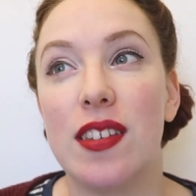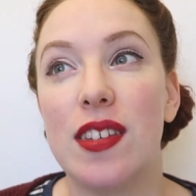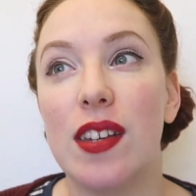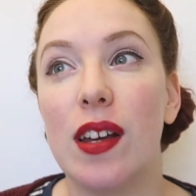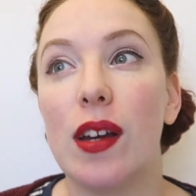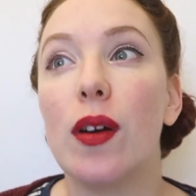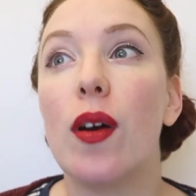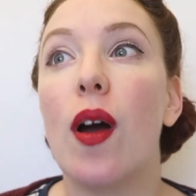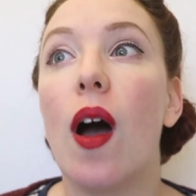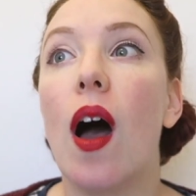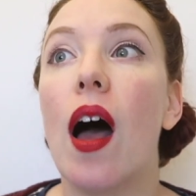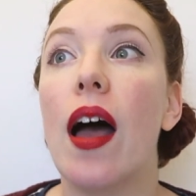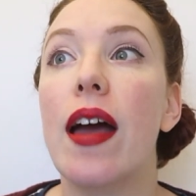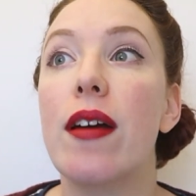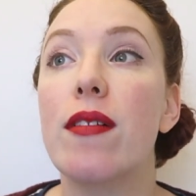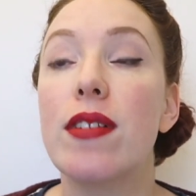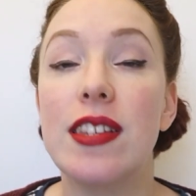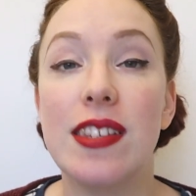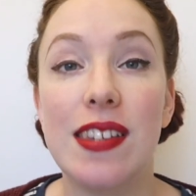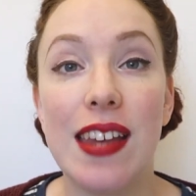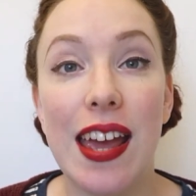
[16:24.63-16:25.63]
So I
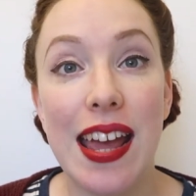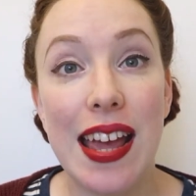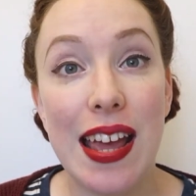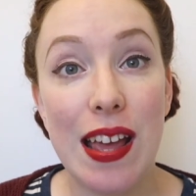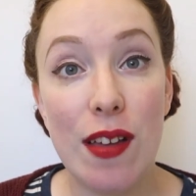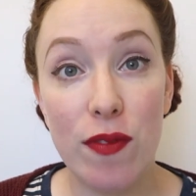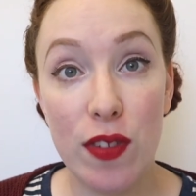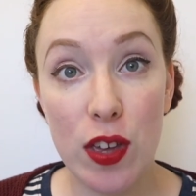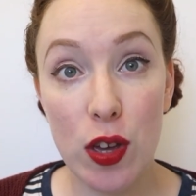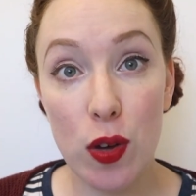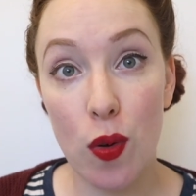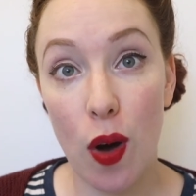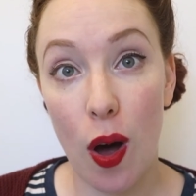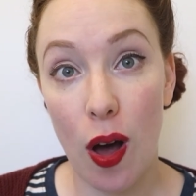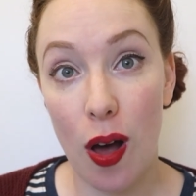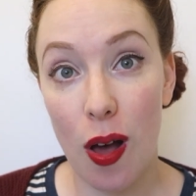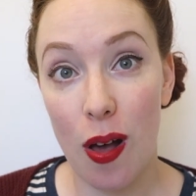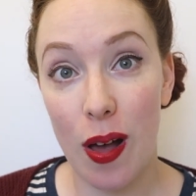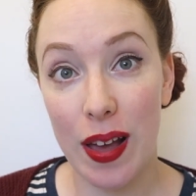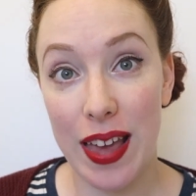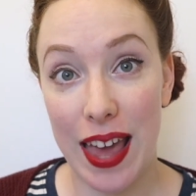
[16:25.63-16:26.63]
would say if you
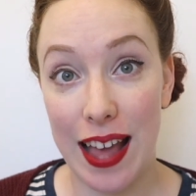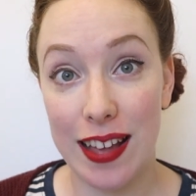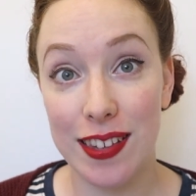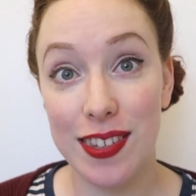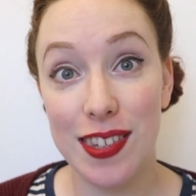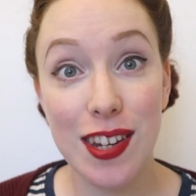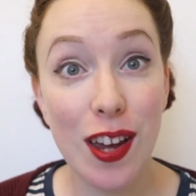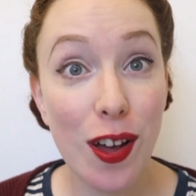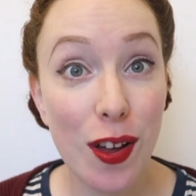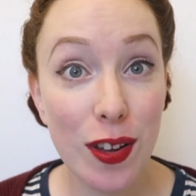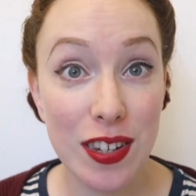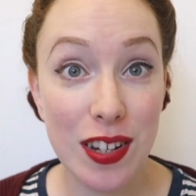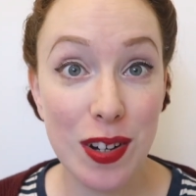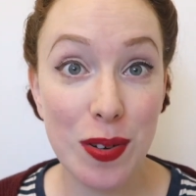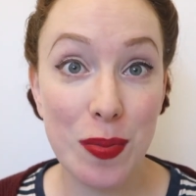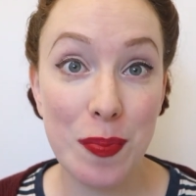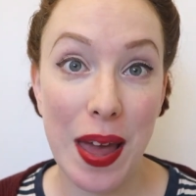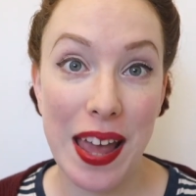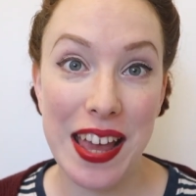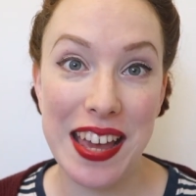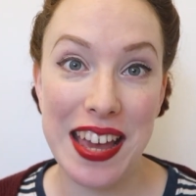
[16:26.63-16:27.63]
are getting started
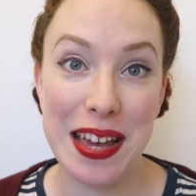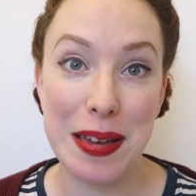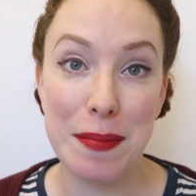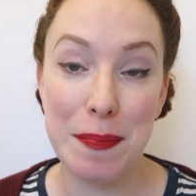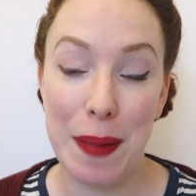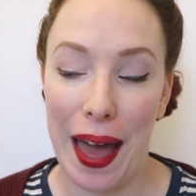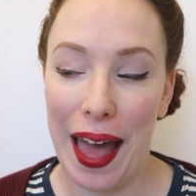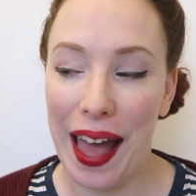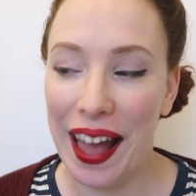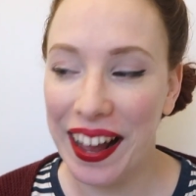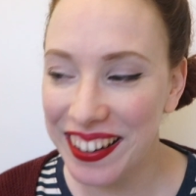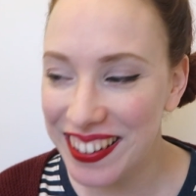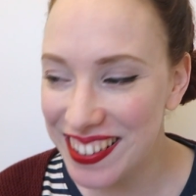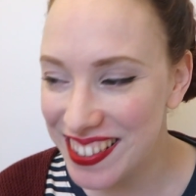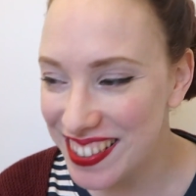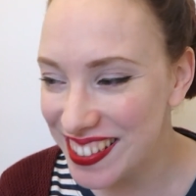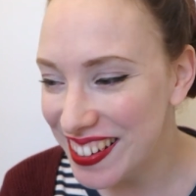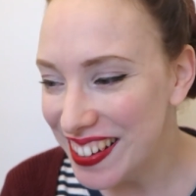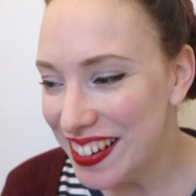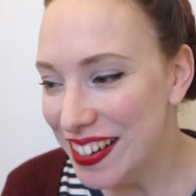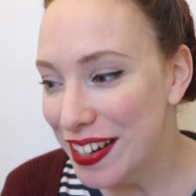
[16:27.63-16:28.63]
on making
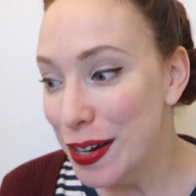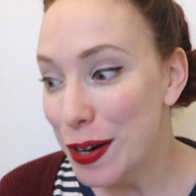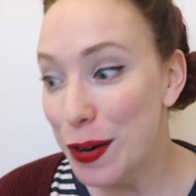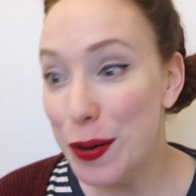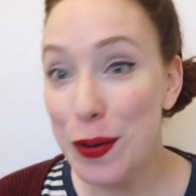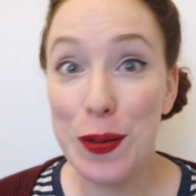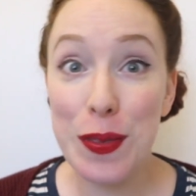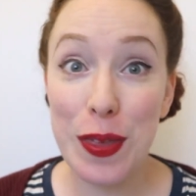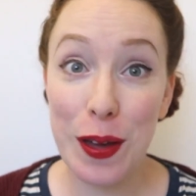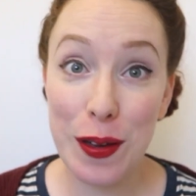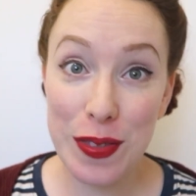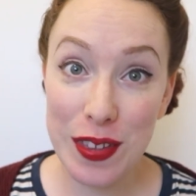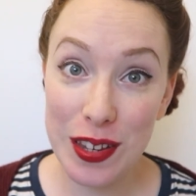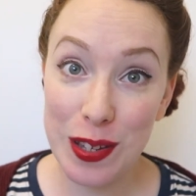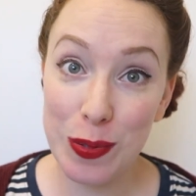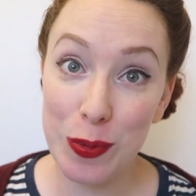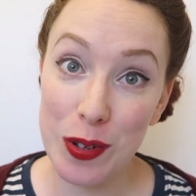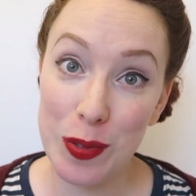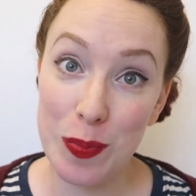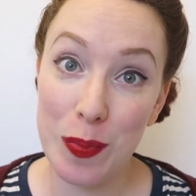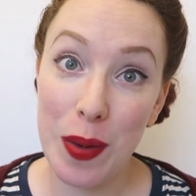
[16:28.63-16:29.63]
bags, although
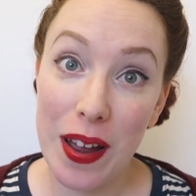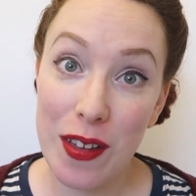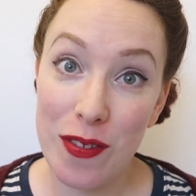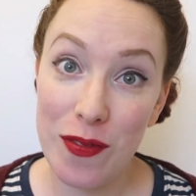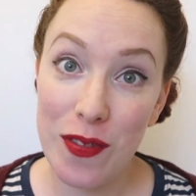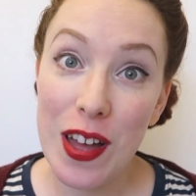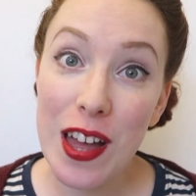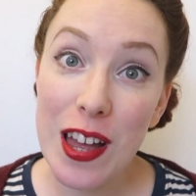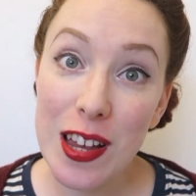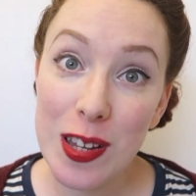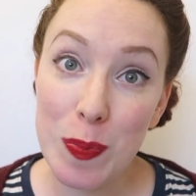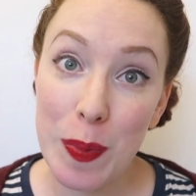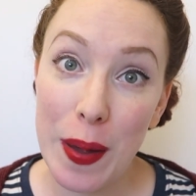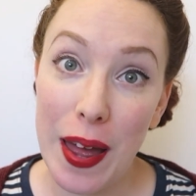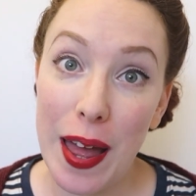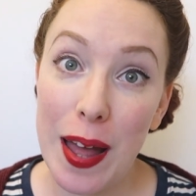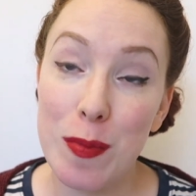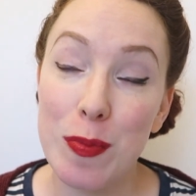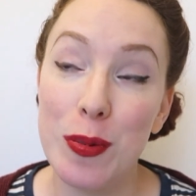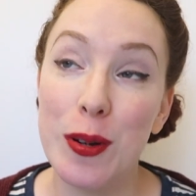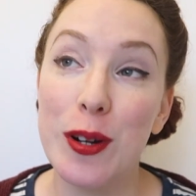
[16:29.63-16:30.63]
this was my first
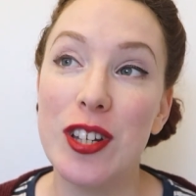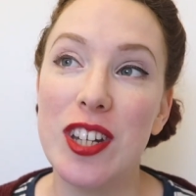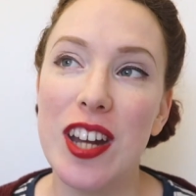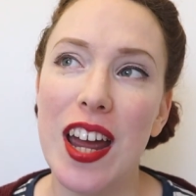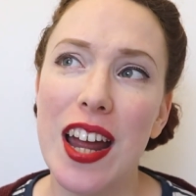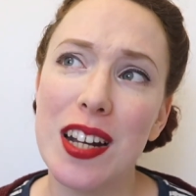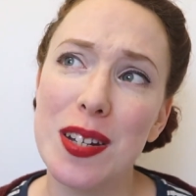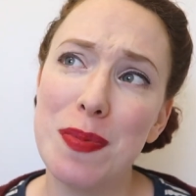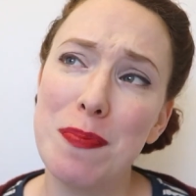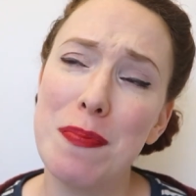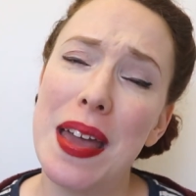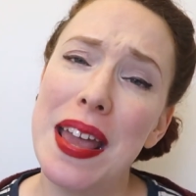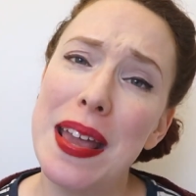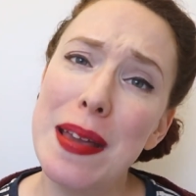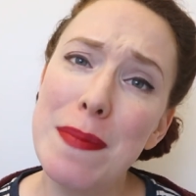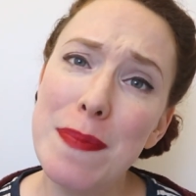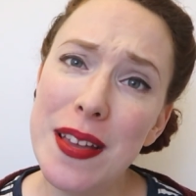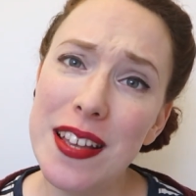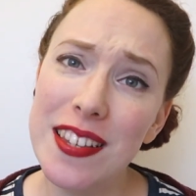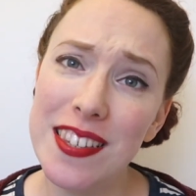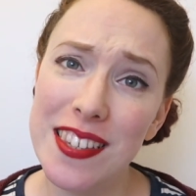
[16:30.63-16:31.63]
bag project,
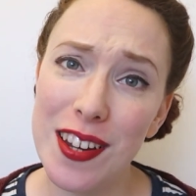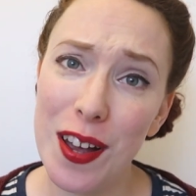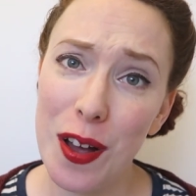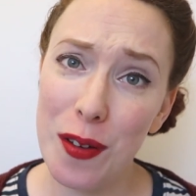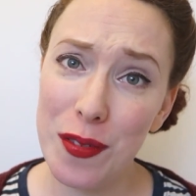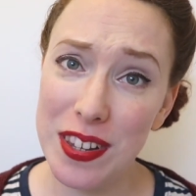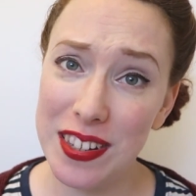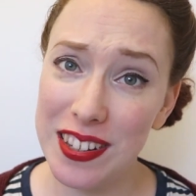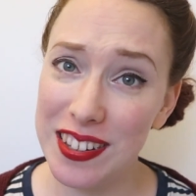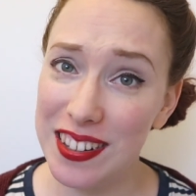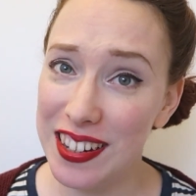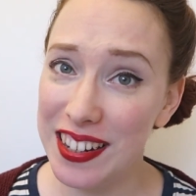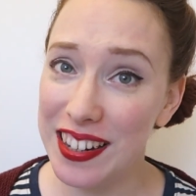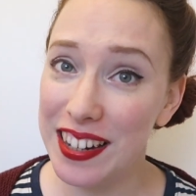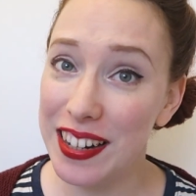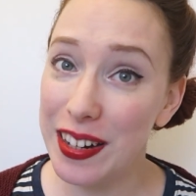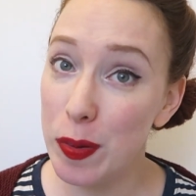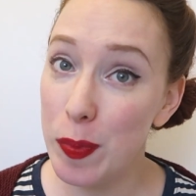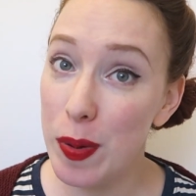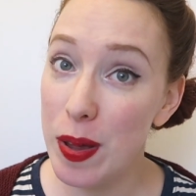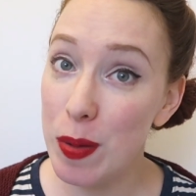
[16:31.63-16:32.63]
maybe start with something a
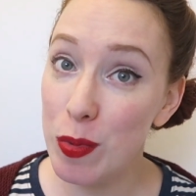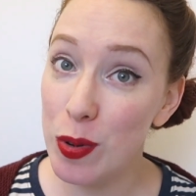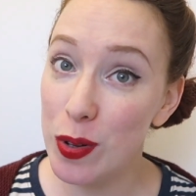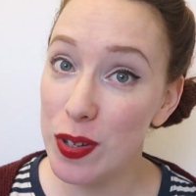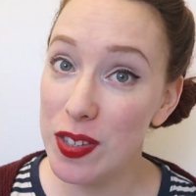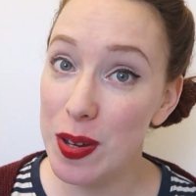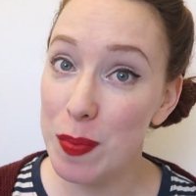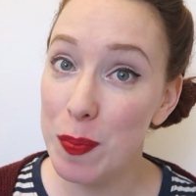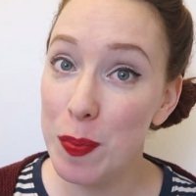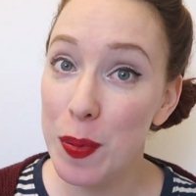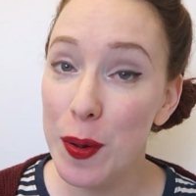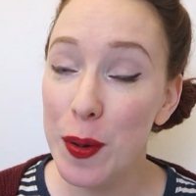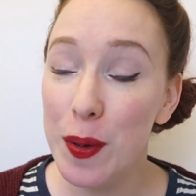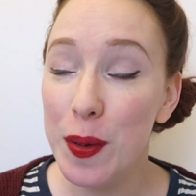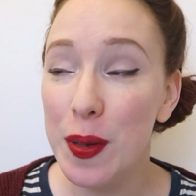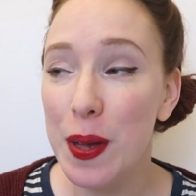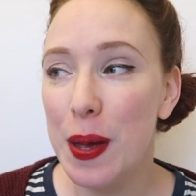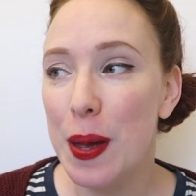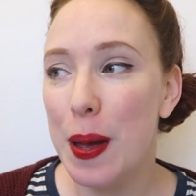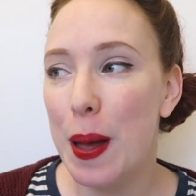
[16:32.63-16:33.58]
little bit more simple,